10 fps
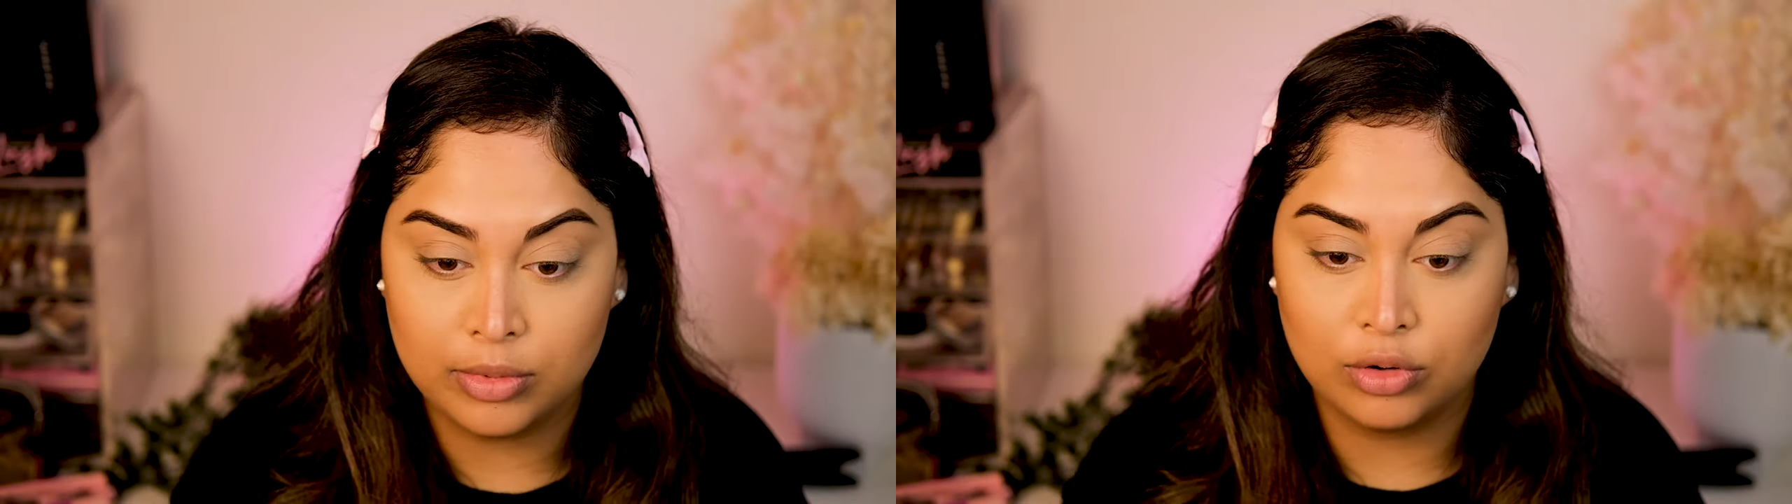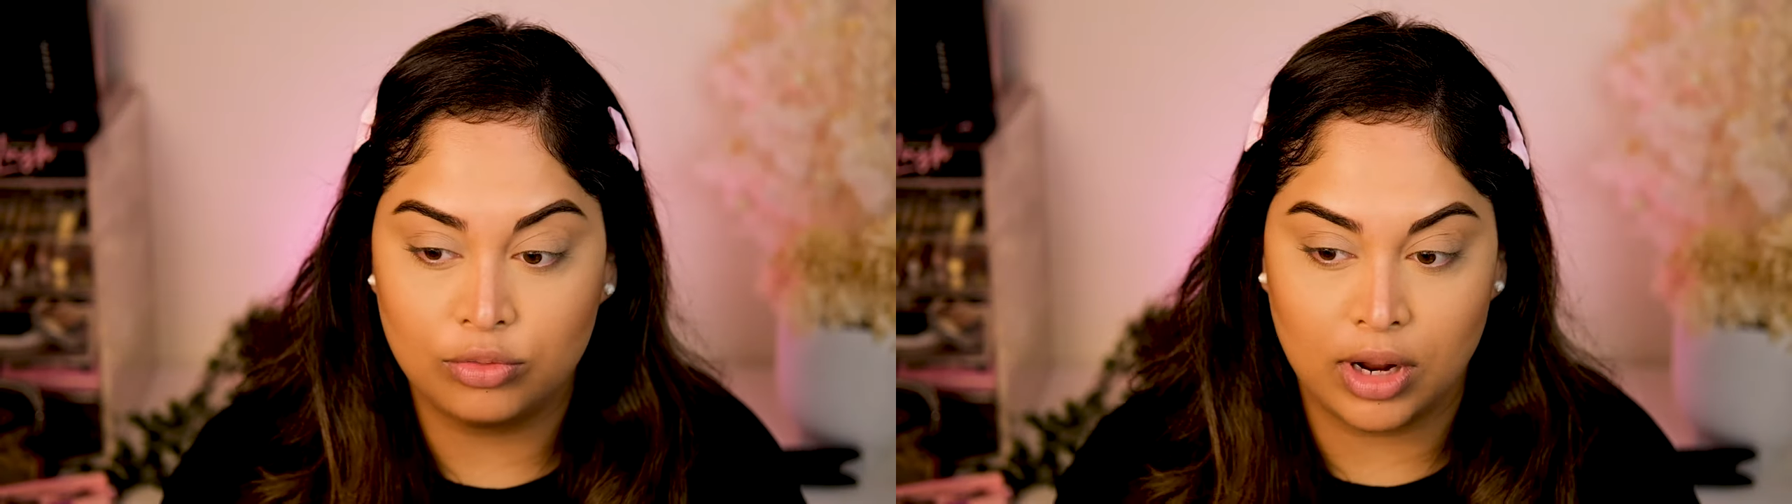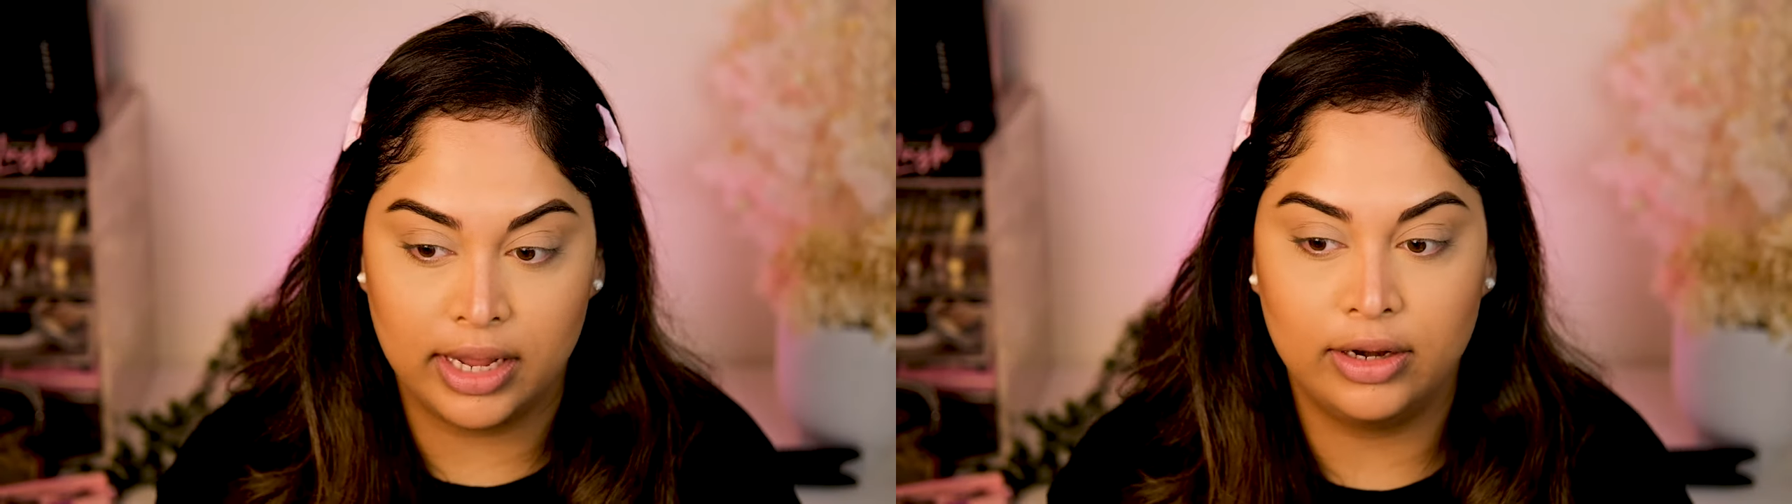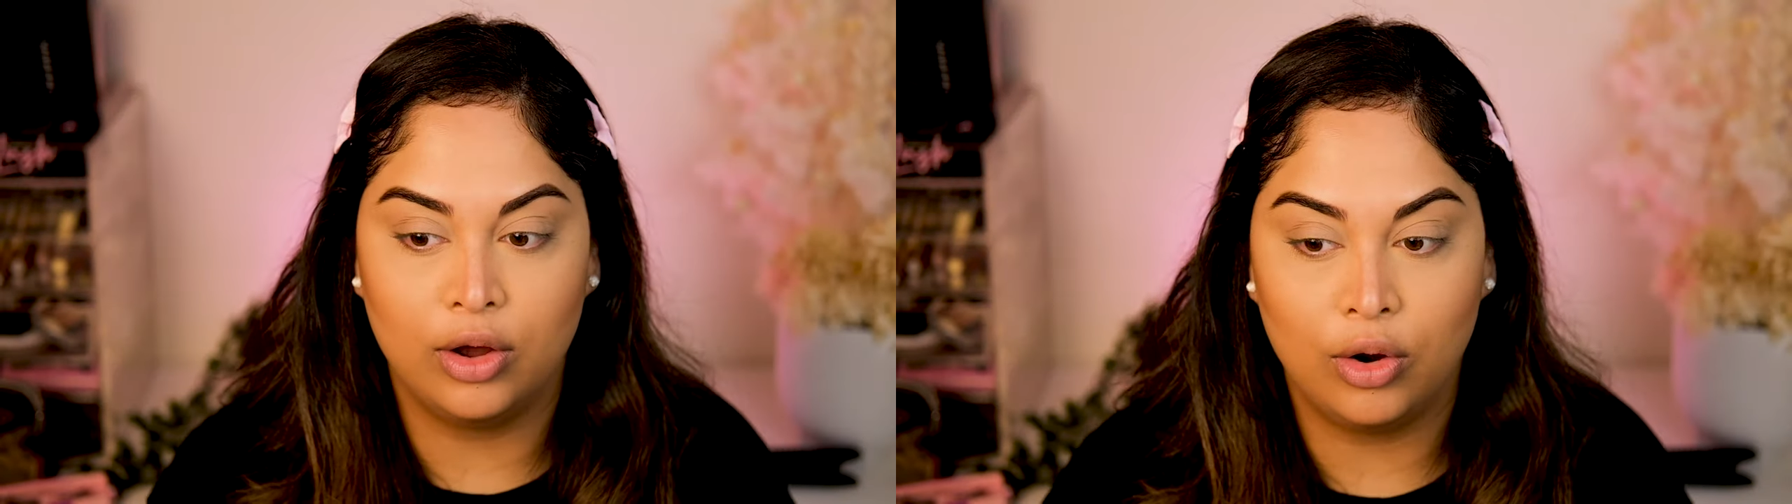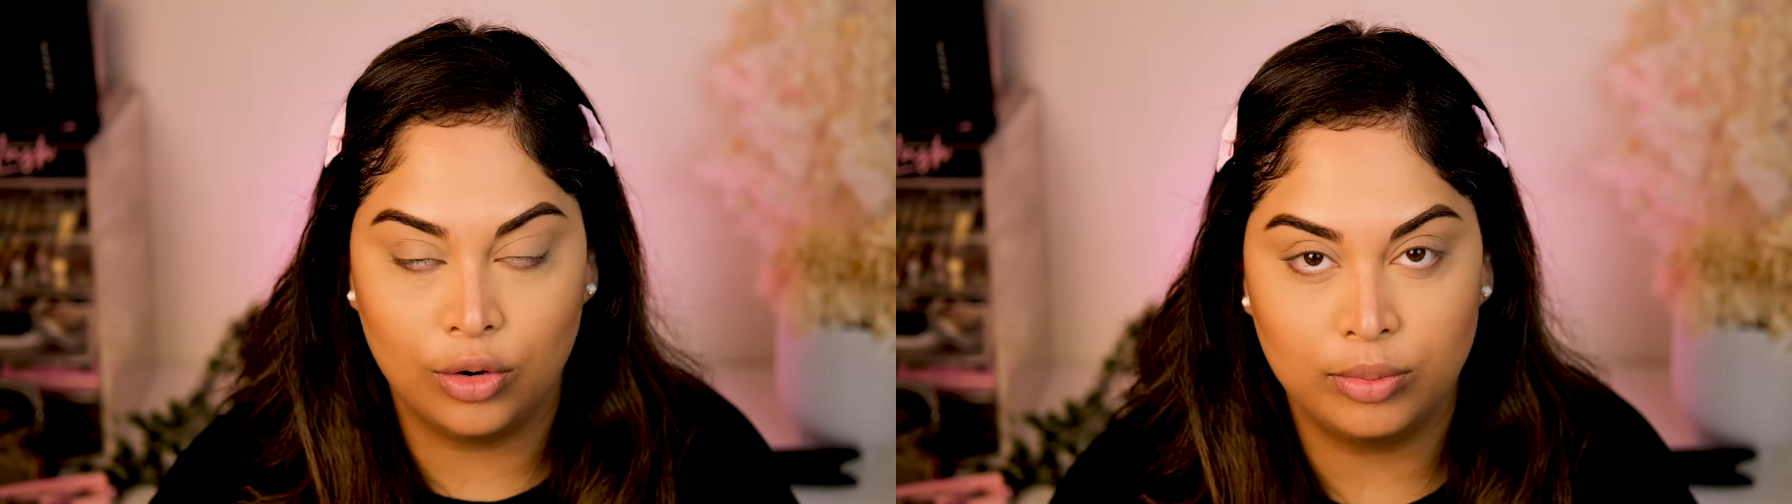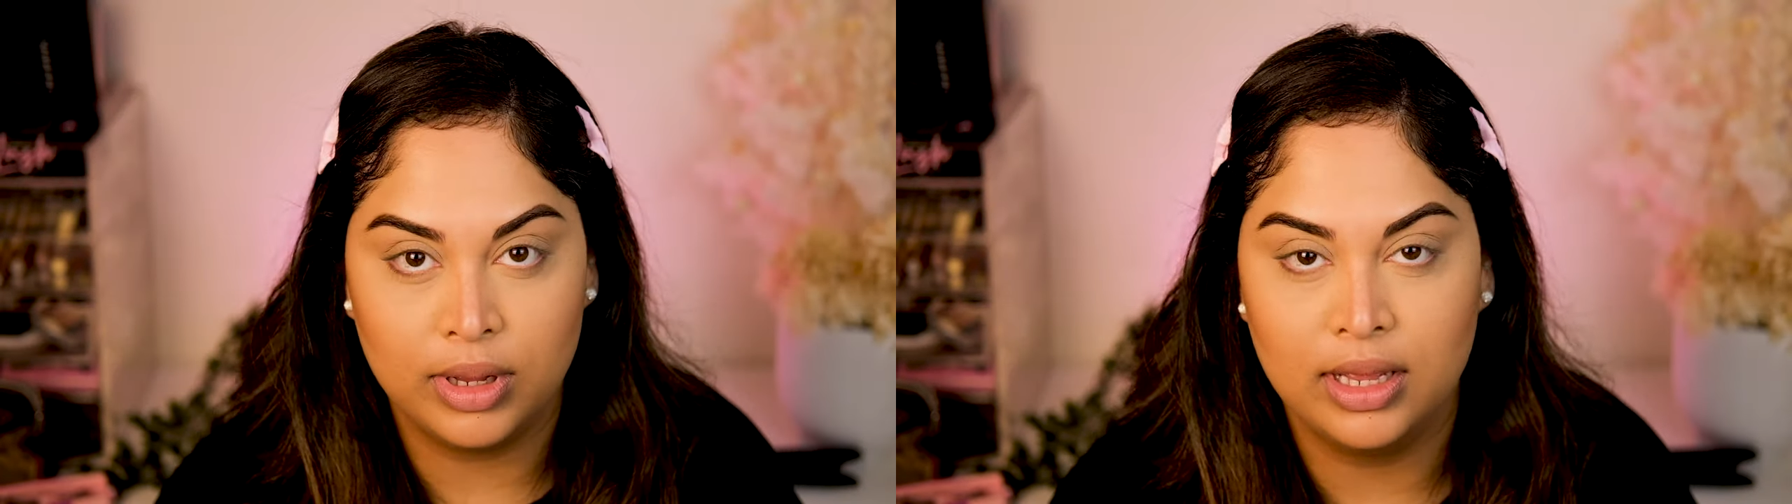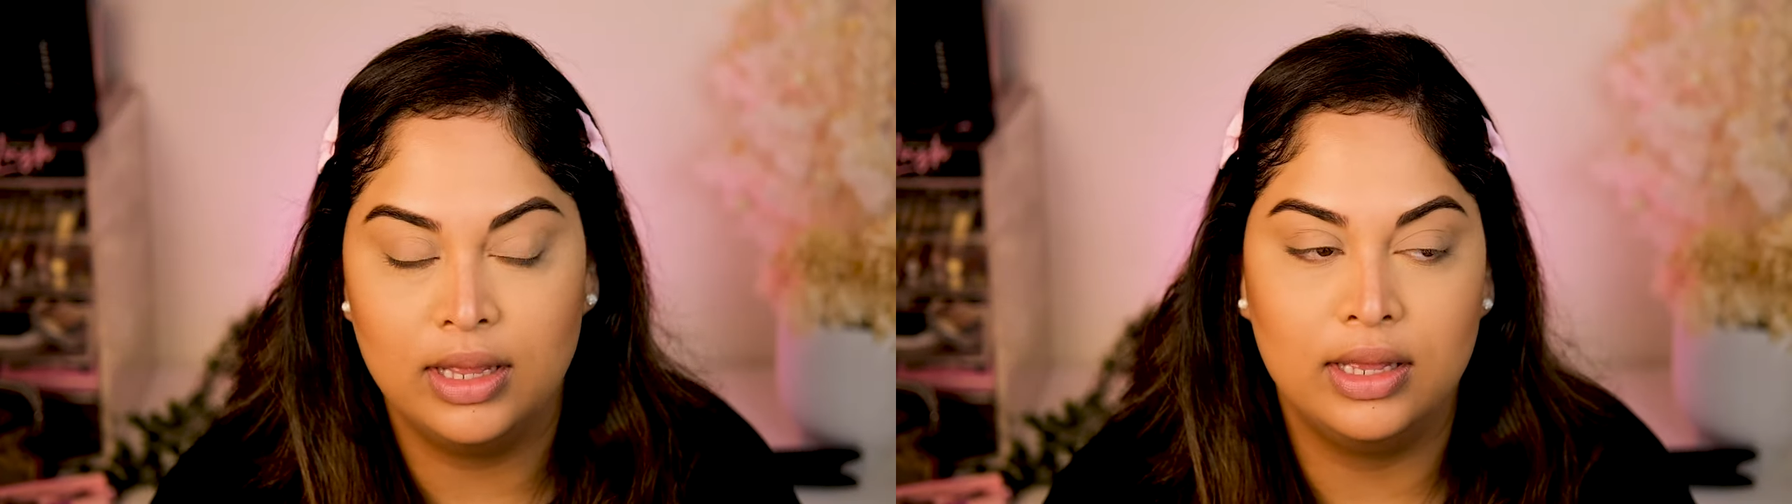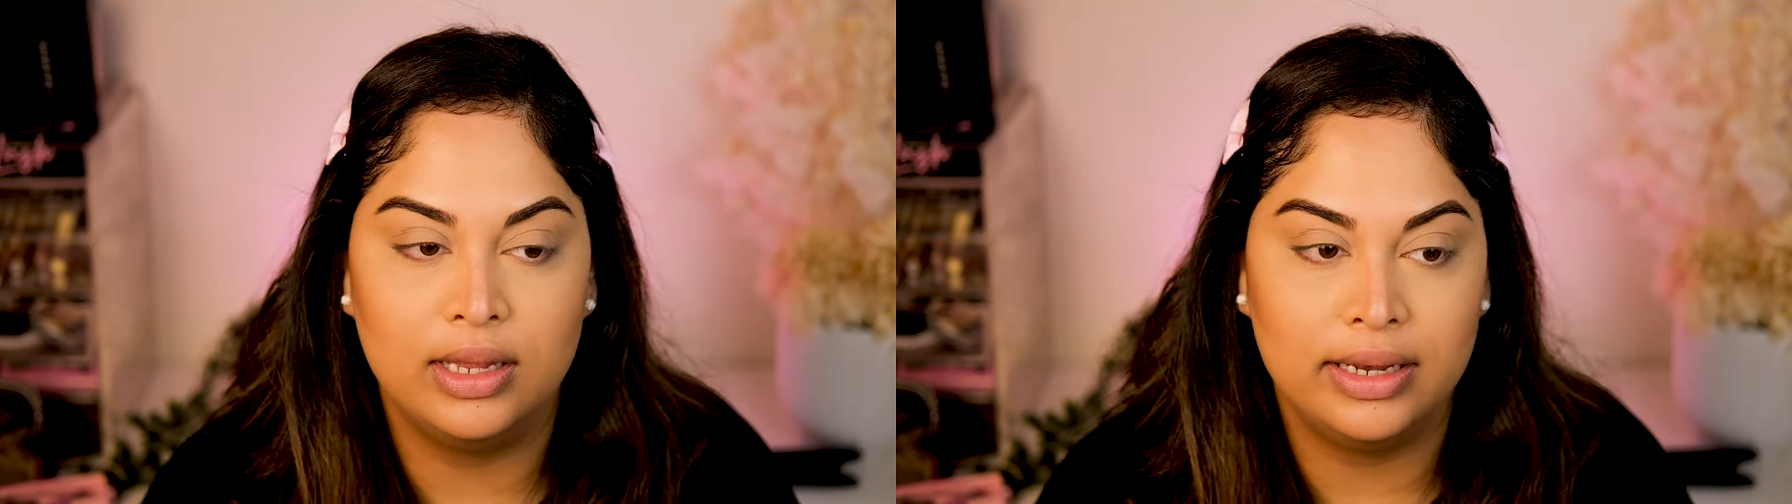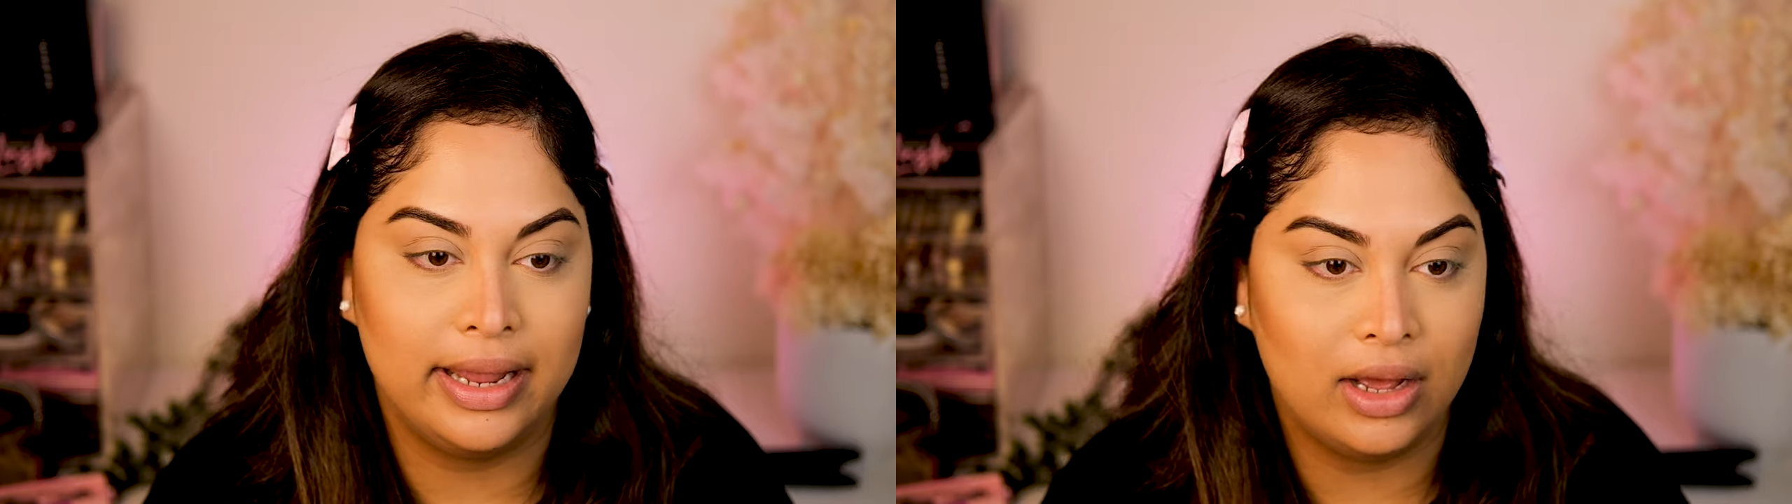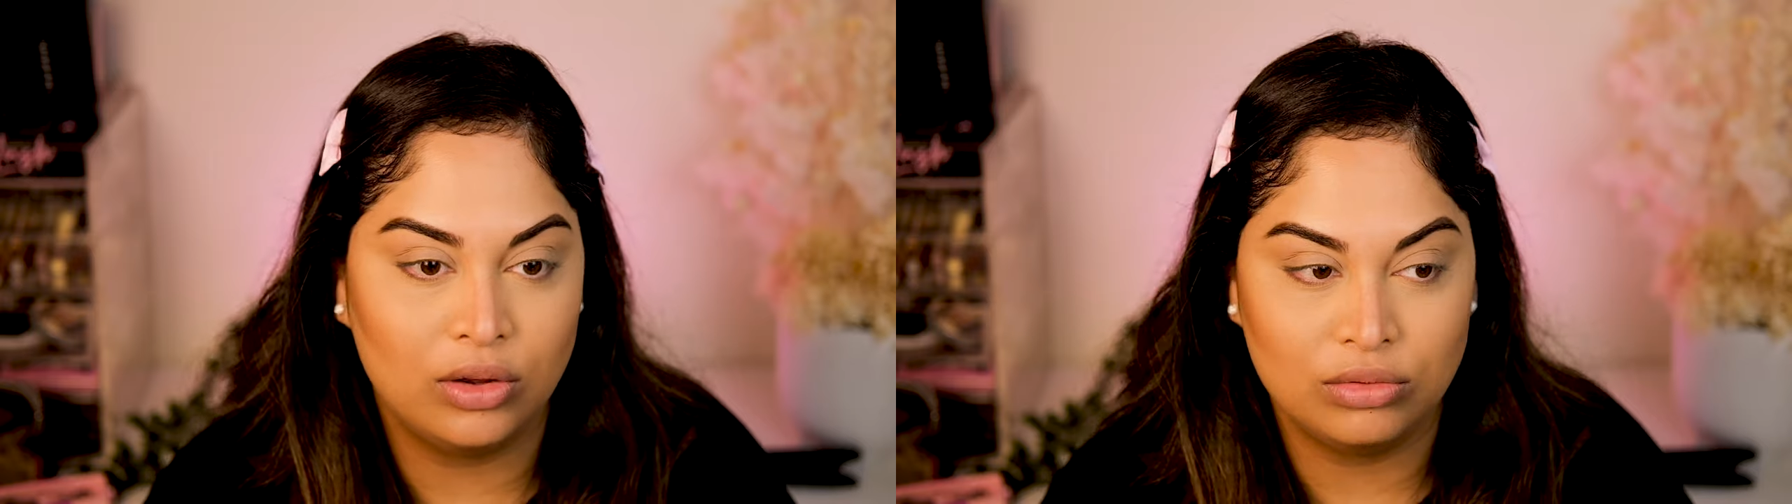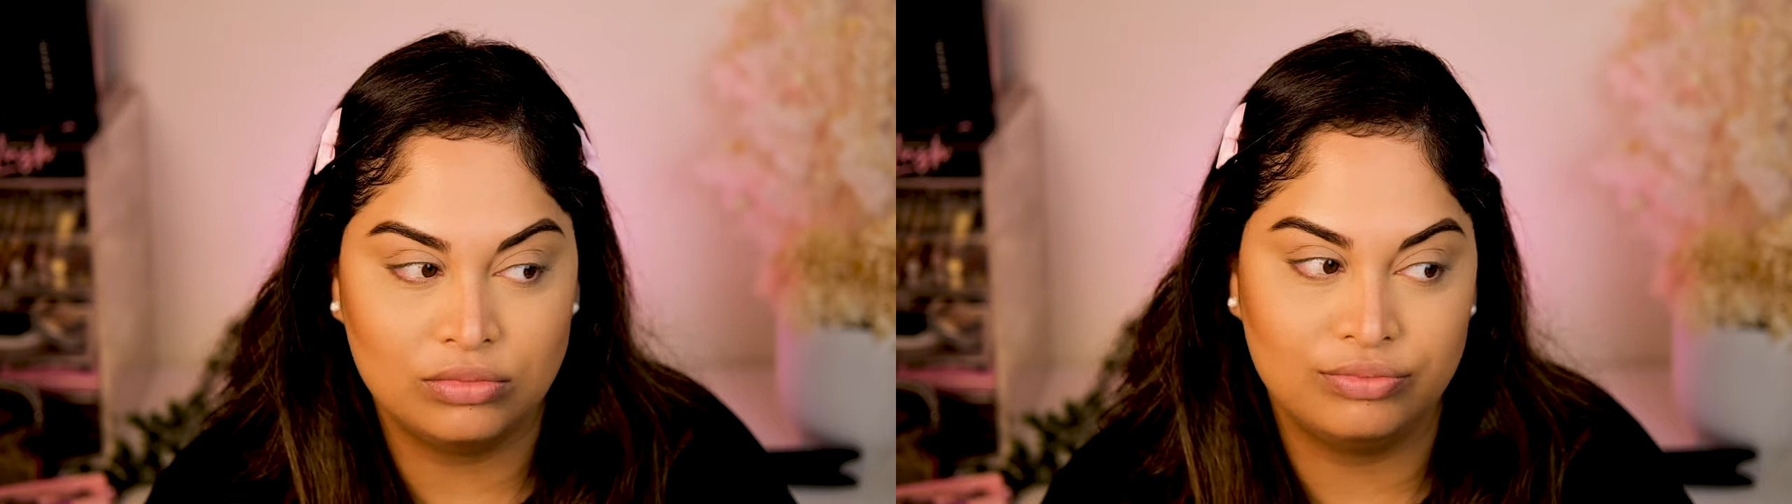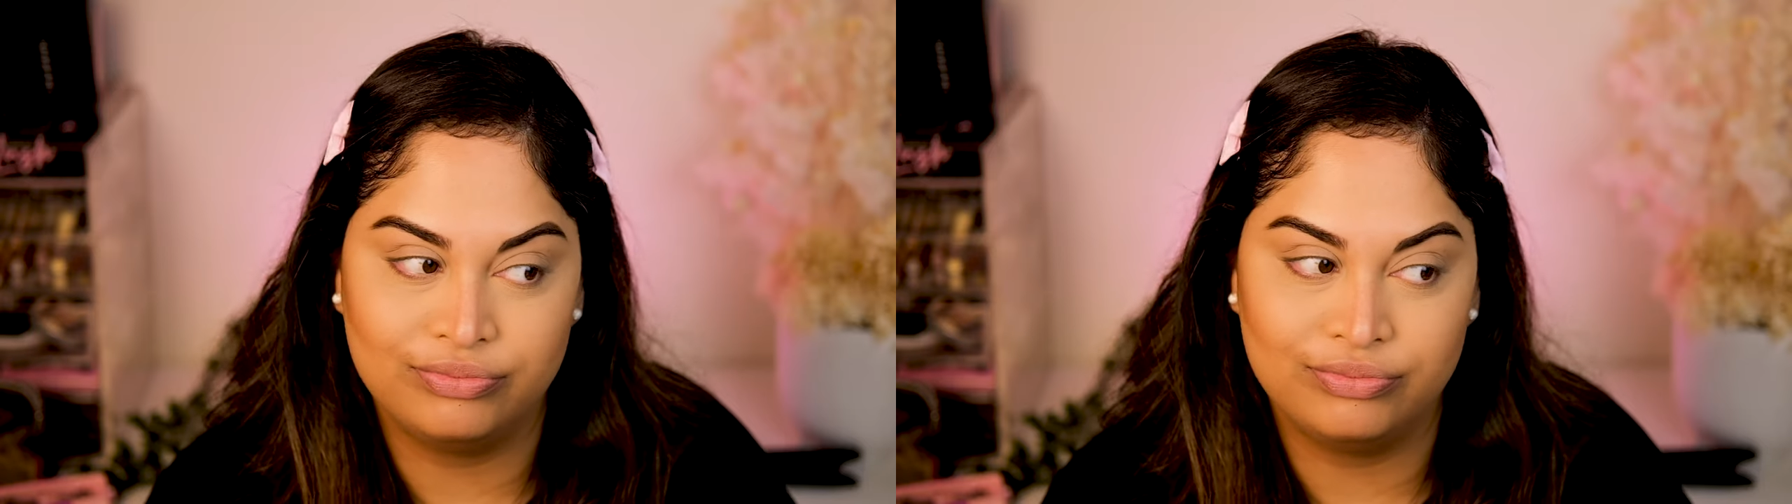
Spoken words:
a ride home. Now,